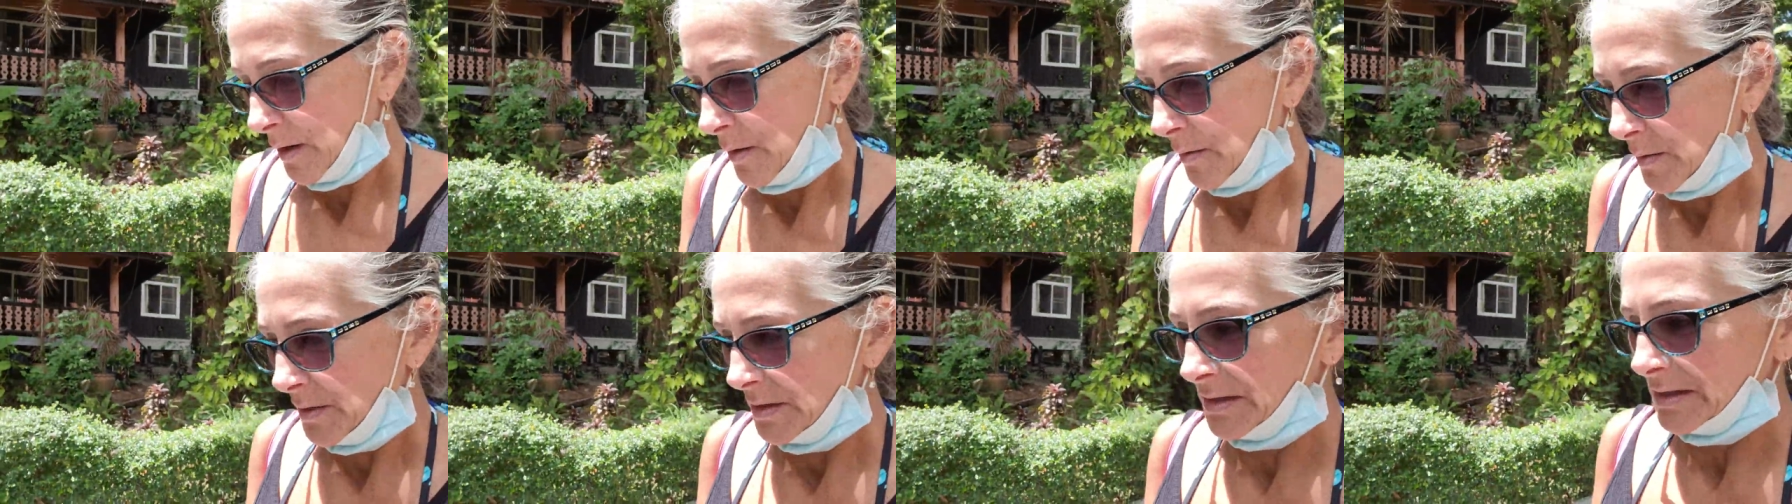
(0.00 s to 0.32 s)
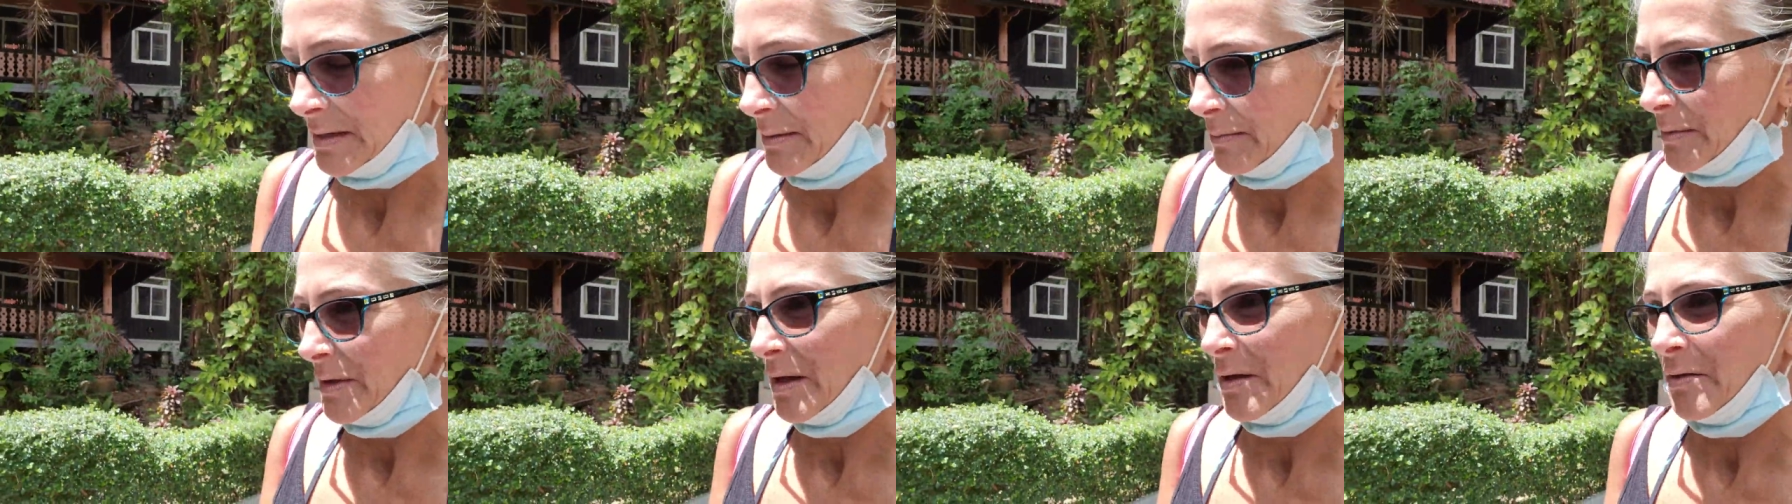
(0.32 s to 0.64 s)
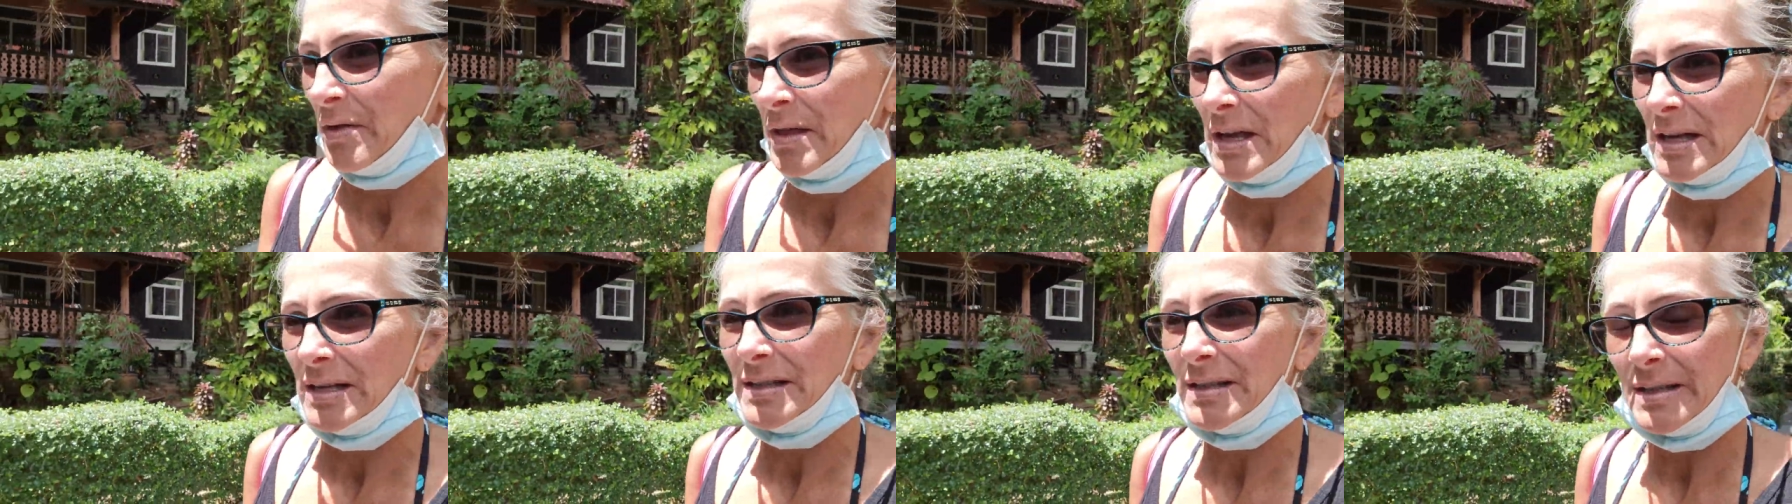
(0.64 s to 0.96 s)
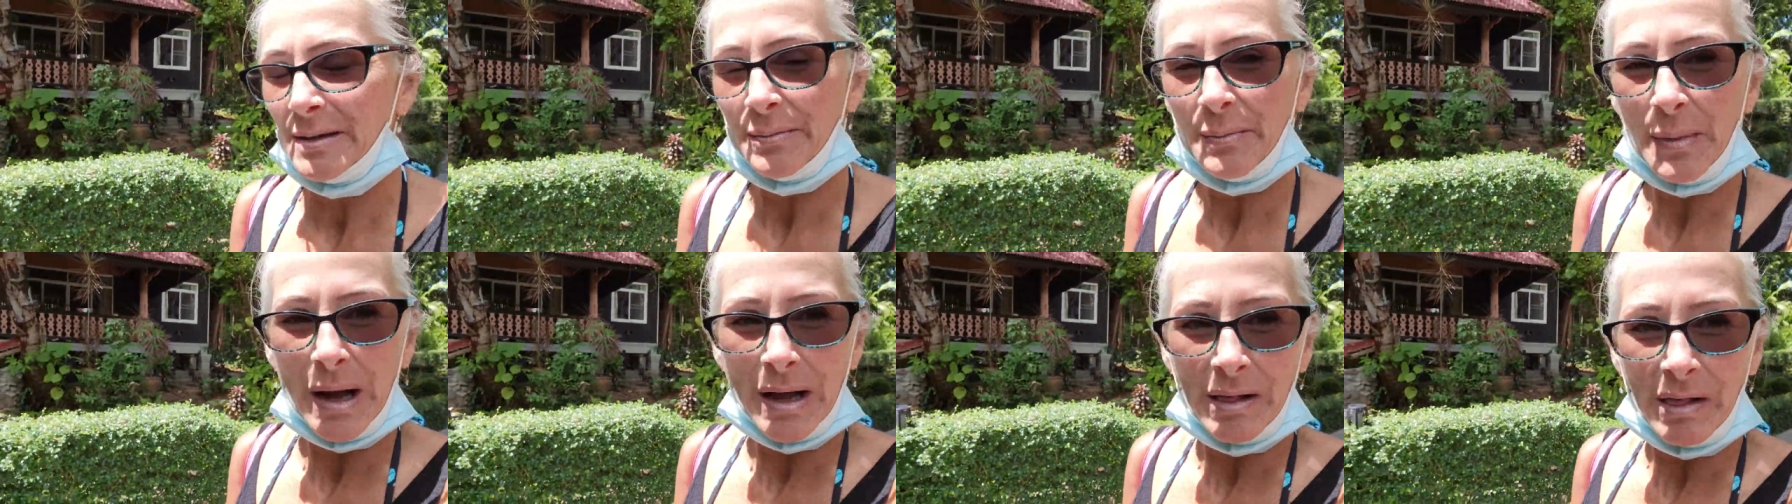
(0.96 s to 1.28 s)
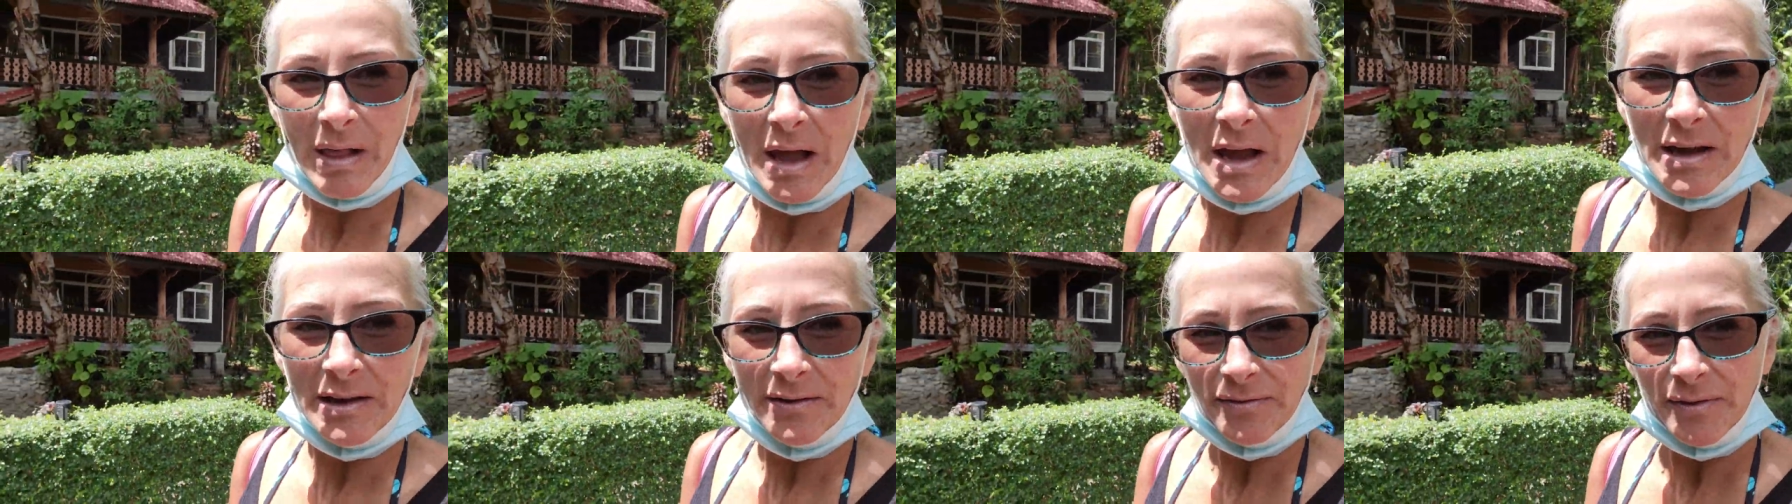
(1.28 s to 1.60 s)
with some of the things in my
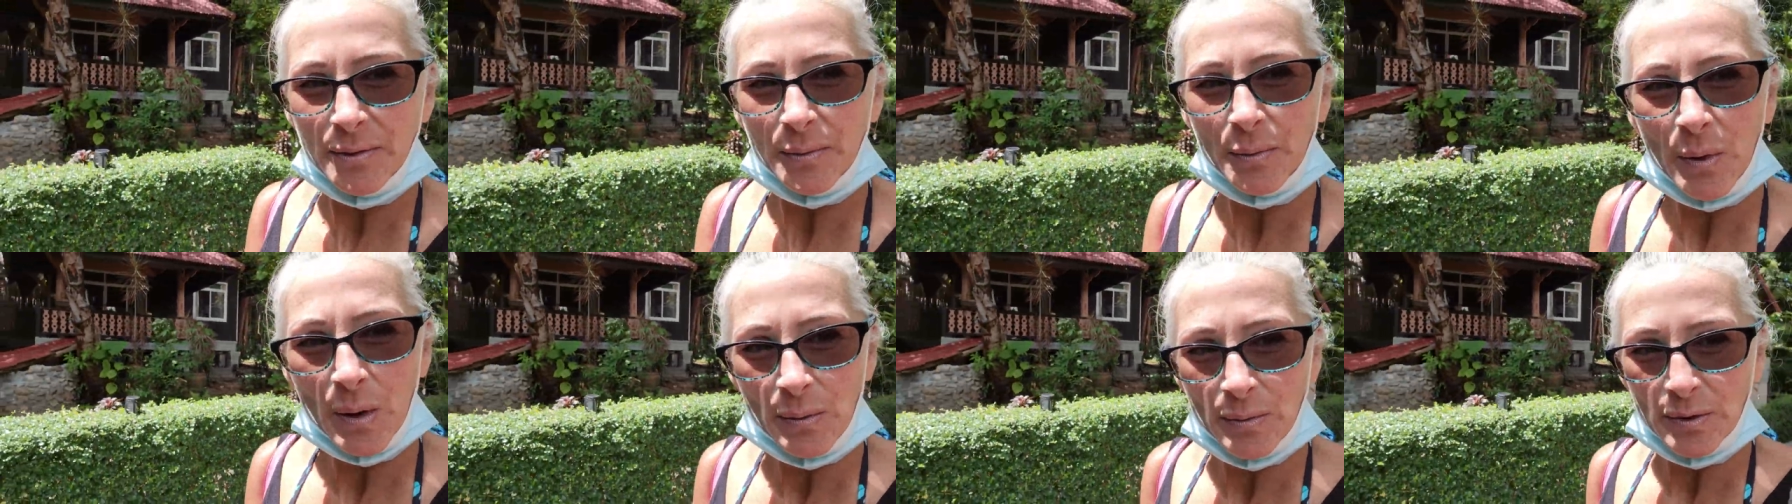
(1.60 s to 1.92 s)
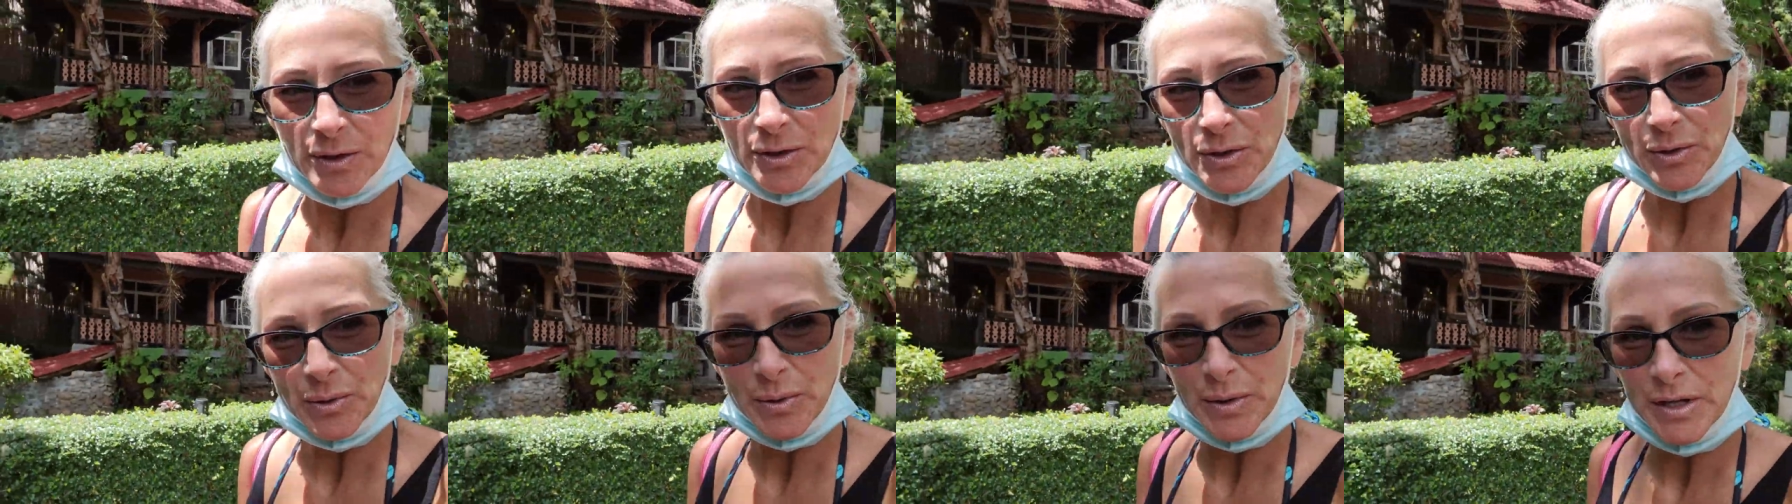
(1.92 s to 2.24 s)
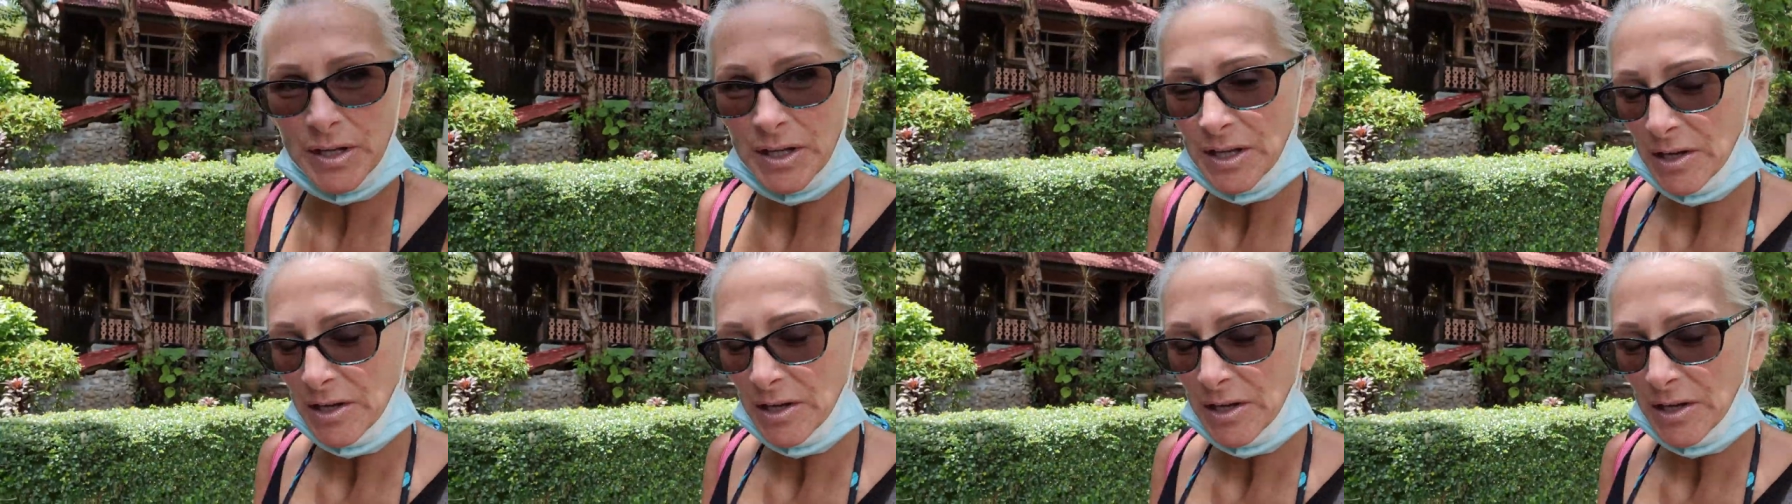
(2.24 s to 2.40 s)
life and what we're doing